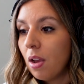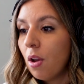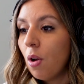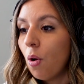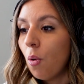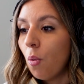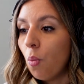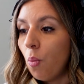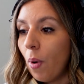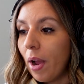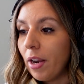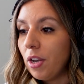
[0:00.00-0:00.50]

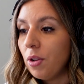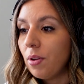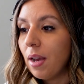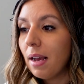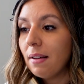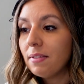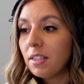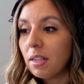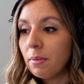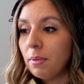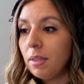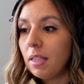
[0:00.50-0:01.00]
When you
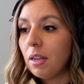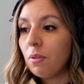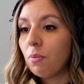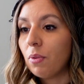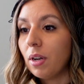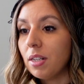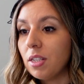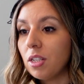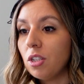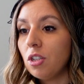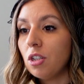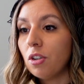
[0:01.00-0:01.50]
have something that
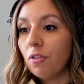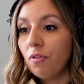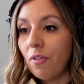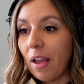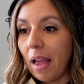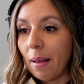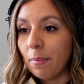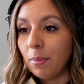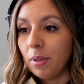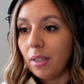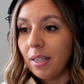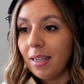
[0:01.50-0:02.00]
runs in your
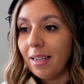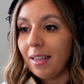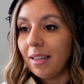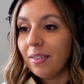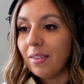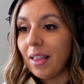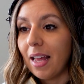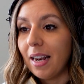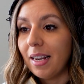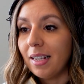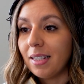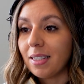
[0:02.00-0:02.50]
family
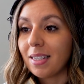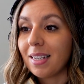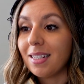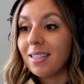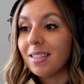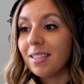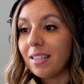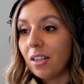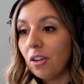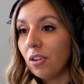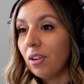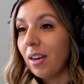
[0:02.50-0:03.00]
that is
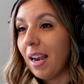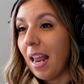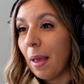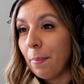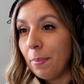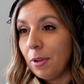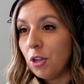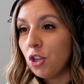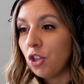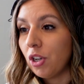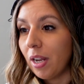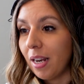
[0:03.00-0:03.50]
considered an
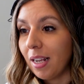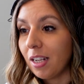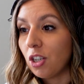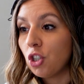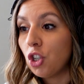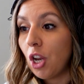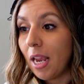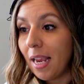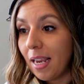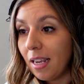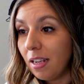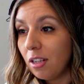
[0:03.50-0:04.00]
epigenetic
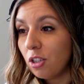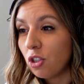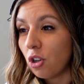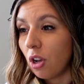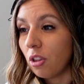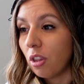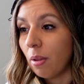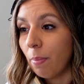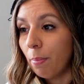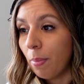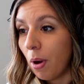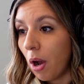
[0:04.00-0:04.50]
change
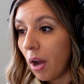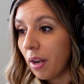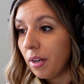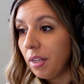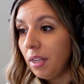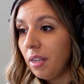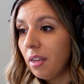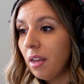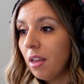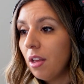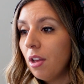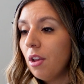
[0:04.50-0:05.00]
on the
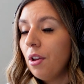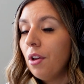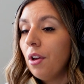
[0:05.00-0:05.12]
body,